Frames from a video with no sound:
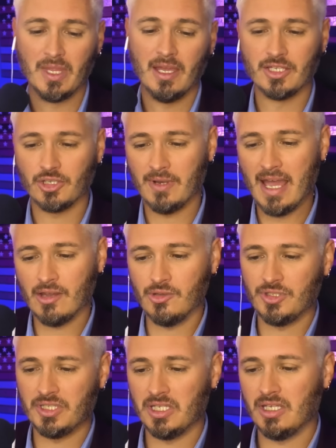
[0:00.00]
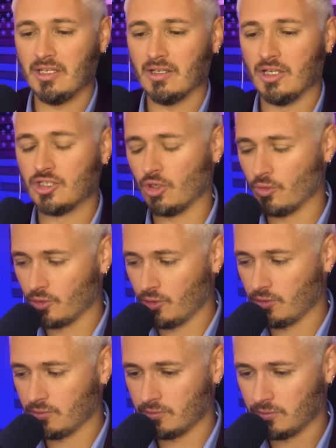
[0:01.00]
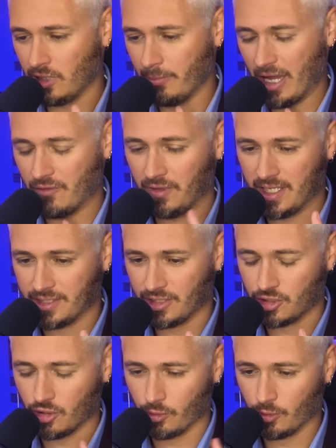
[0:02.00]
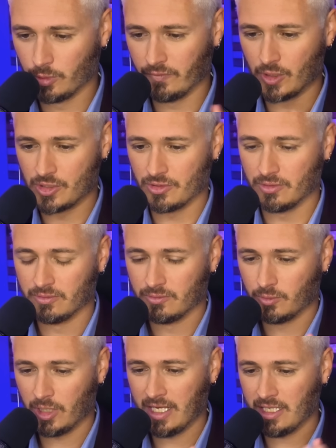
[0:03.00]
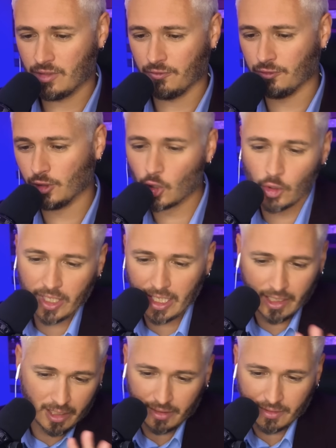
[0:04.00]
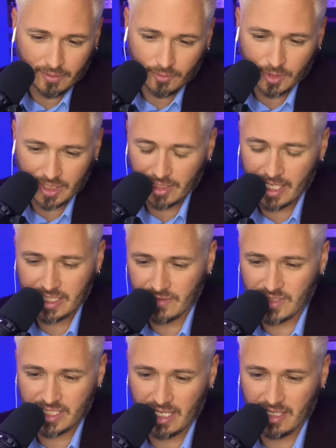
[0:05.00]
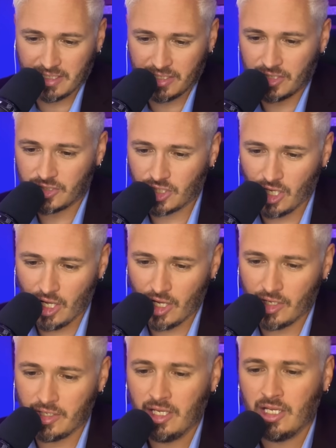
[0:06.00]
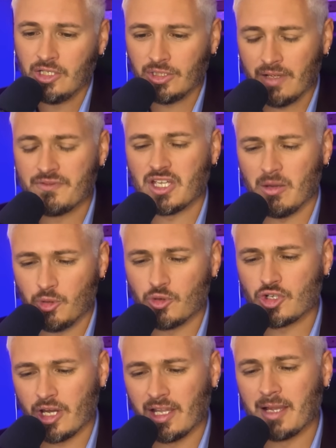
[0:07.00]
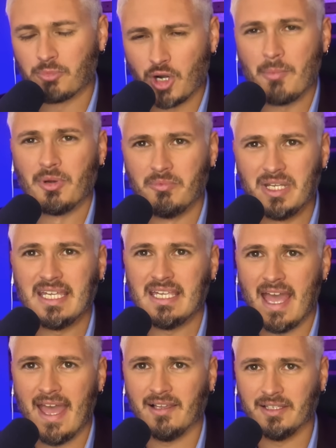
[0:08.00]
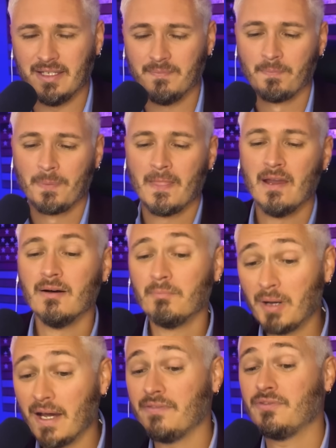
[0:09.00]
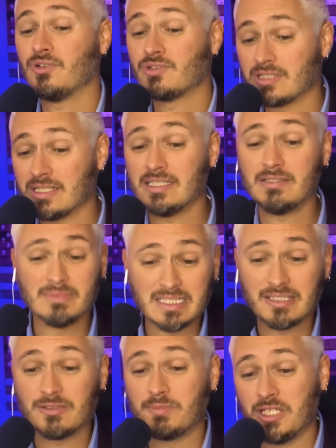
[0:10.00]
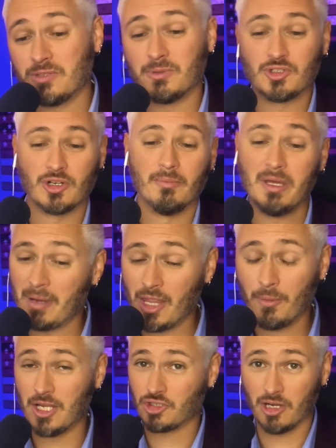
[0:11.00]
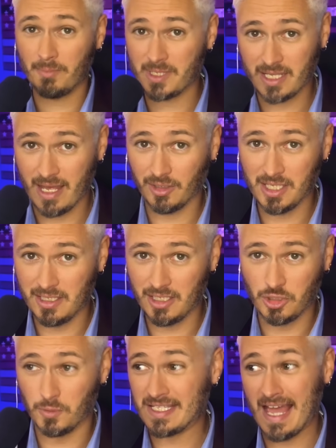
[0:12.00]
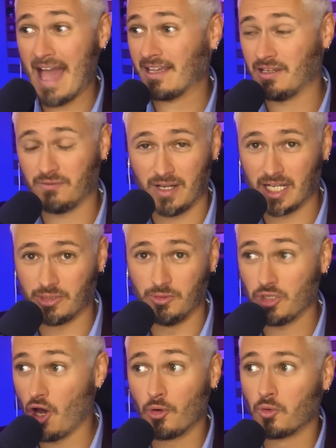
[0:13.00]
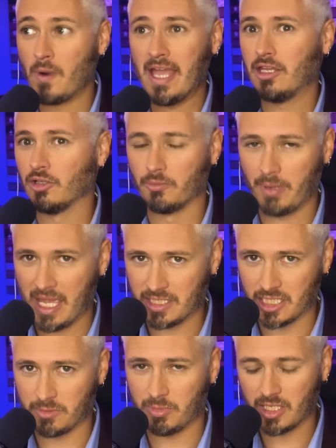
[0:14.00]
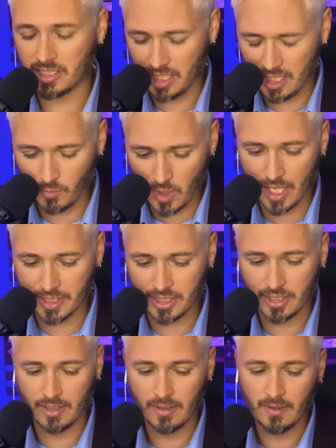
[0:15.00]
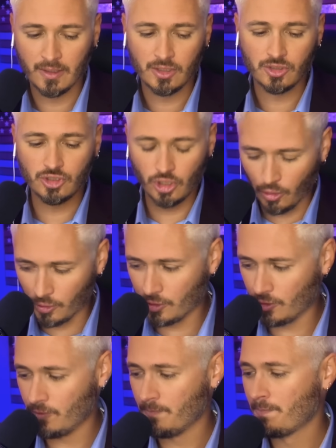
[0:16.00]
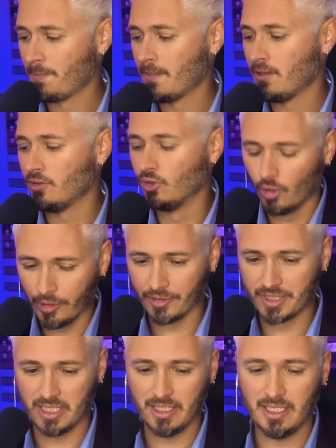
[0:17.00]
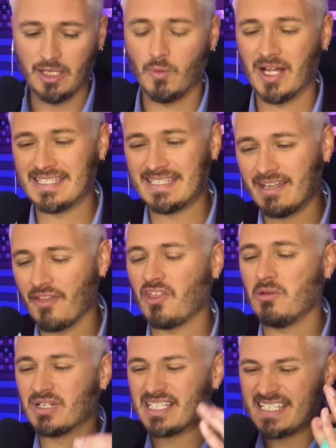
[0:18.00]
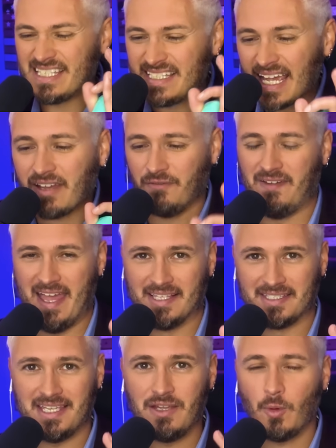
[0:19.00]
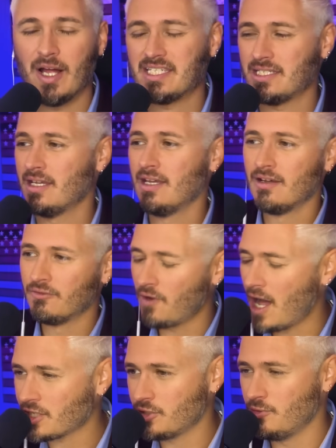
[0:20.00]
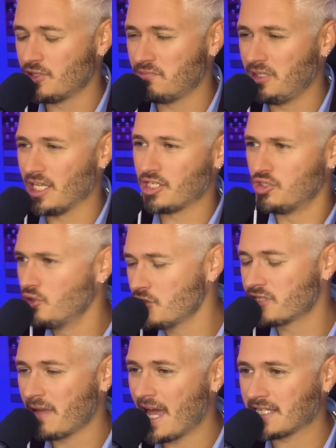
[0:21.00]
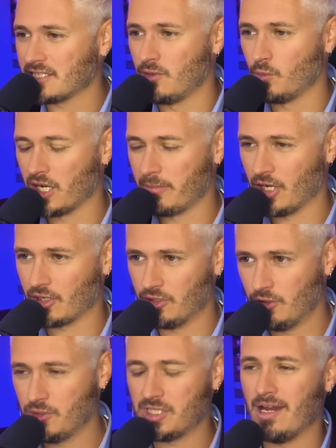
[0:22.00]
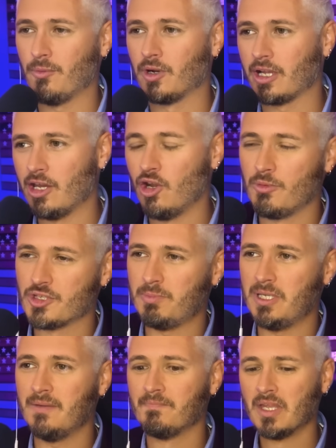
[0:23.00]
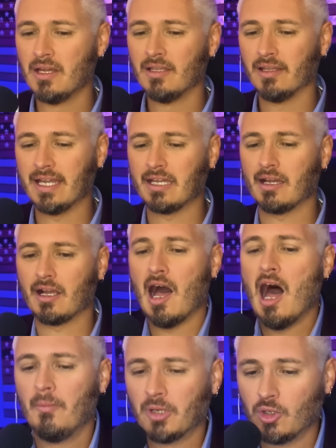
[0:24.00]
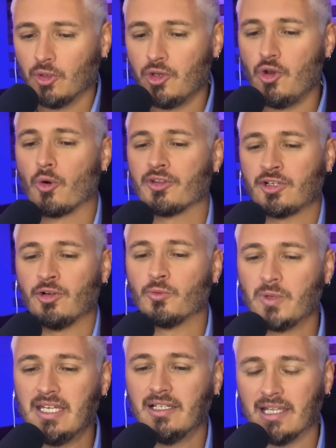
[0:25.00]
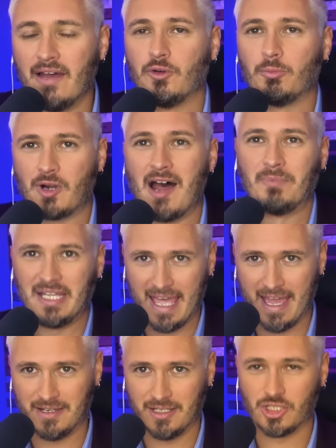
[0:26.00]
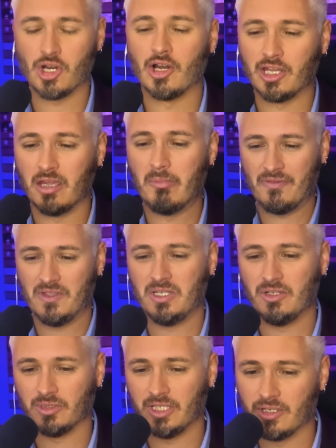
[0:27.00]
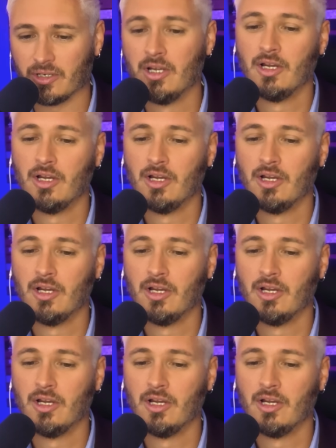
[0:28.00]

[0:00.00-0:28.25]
And so now you see a total about face, a total reversal, where any of the flirting with the likes of DeSantis is gone. You still have some who are trying to like prop up Nikki Haley, but they're trying to make their peace with Trump. And by Trump has now leaned into attacking Fox News on a regular basis because he wants total loyalty. He wants nothing but sycophants. He wants Fox News to be like Newsmax and One America News Network and almost be like comical North Korea level propaganda talking about the dear leader.